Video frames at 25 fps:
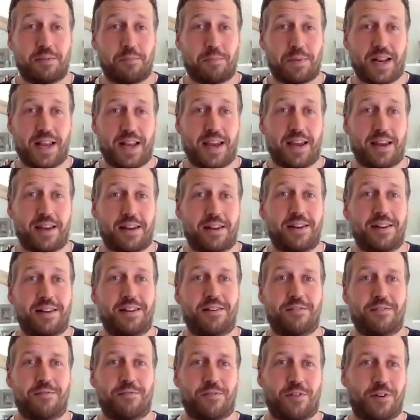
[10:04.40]
in play
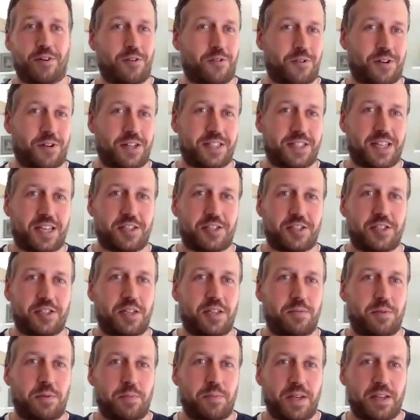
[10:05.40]
for localization
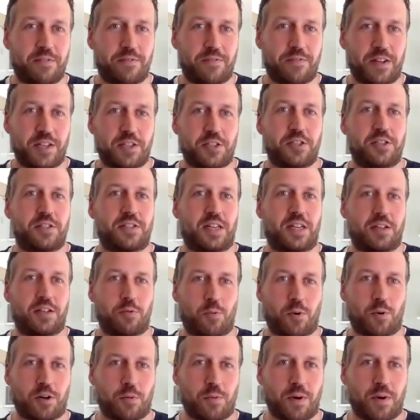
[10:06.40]
team to be efficient and
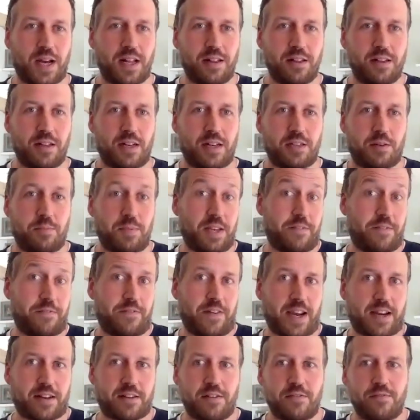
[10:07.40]
to work well and to be
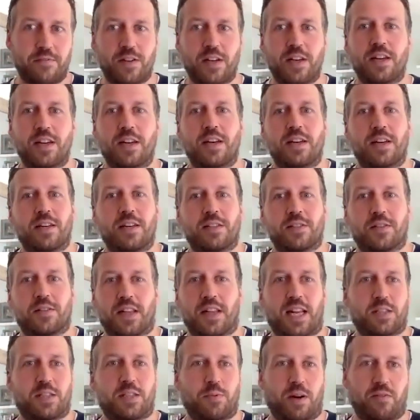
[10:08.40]
effective. So
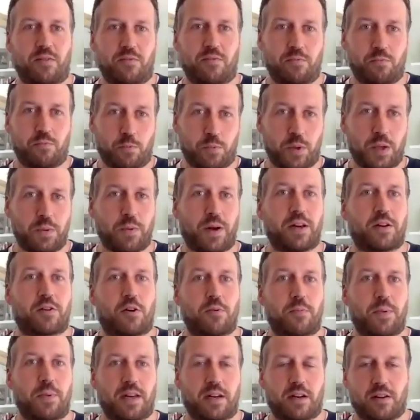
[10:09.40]
that's where we want to
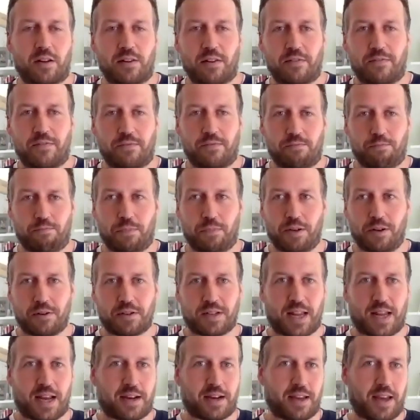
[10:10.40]
come in and kind of
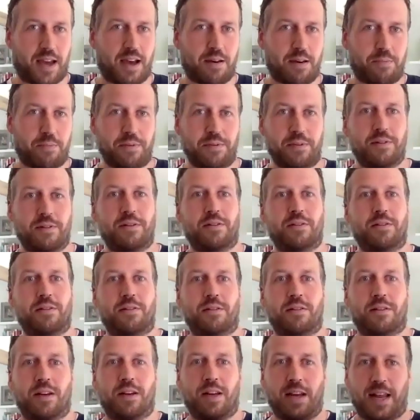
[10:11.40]
plug that gap,
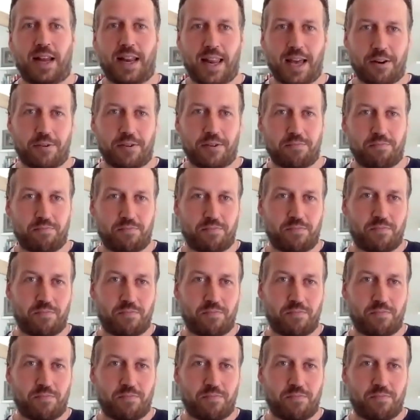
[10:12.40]
allow